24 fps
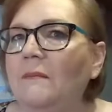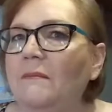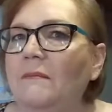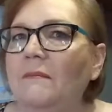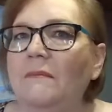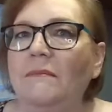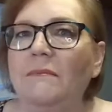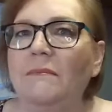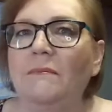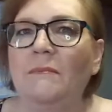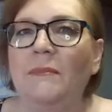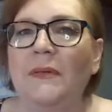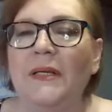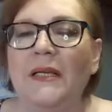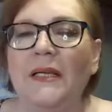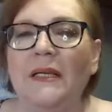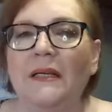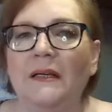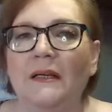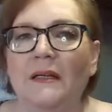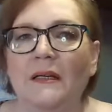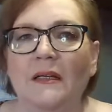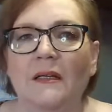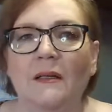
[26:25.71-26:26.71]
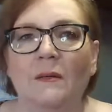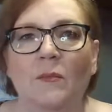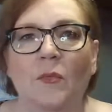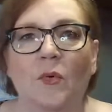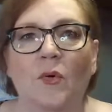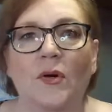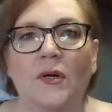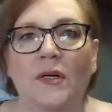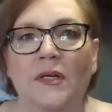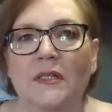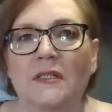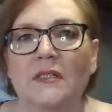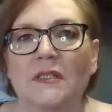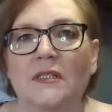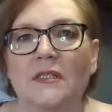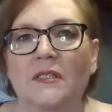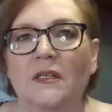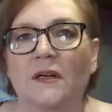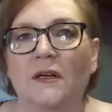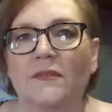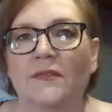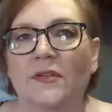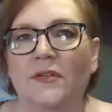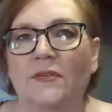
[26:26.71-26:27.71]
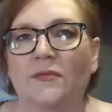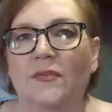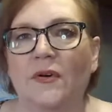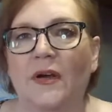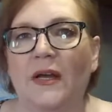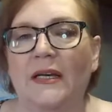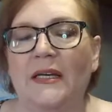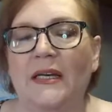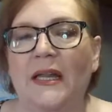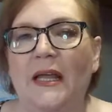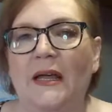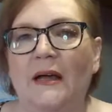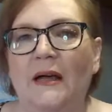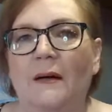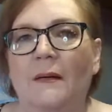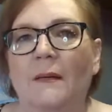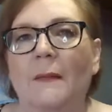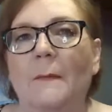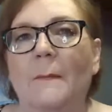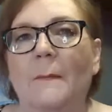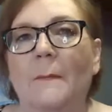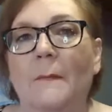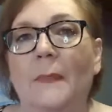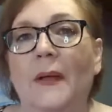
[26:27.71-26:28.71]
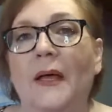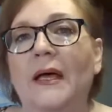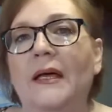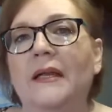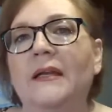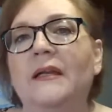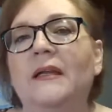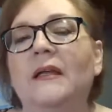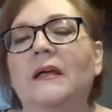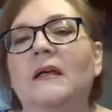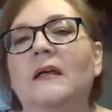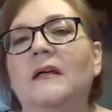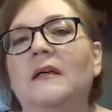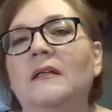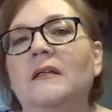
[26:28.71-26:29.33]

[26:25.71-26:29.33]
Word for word: i'm being a little more conservative right now but